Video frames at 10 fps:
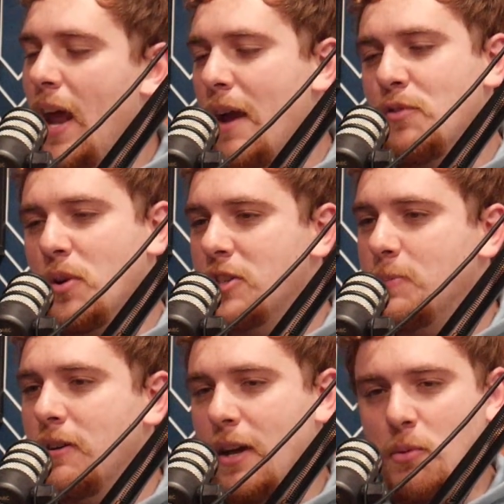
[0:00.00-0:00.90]
Everyone's
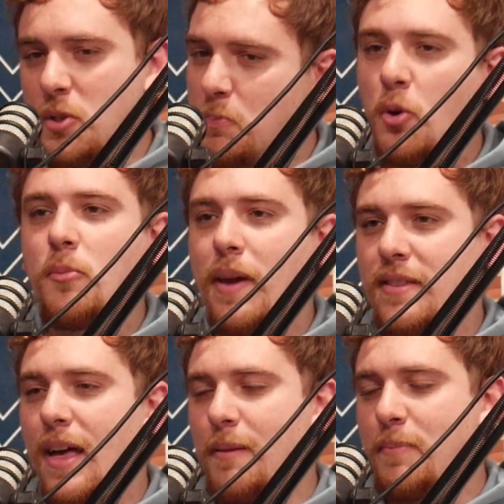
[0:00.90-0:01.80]
been like, "Was Pool Man
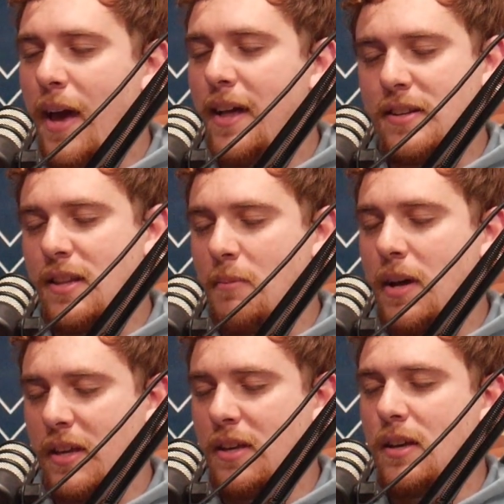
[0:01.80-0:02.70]
that bad?" And I'm
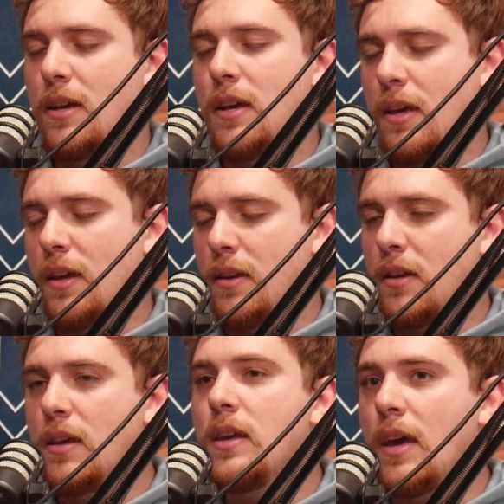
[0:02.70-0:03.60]
like,
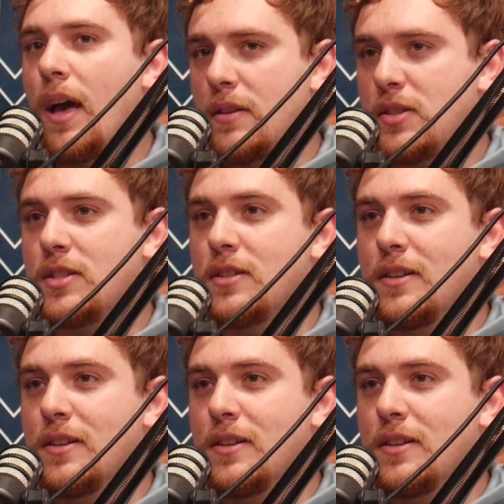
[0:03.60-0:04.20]
"Yes."